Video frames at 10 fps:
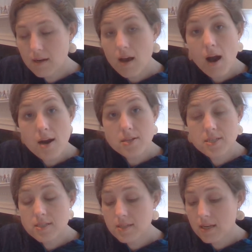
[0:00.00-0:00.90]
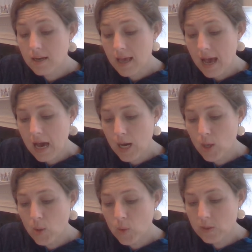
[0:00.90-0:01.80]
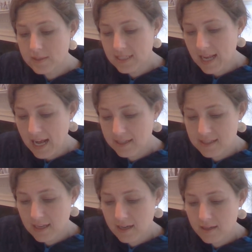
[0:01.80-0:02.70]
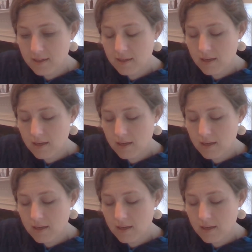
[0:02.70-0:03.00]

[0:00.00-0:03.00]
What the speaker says: Not now, said Aslan.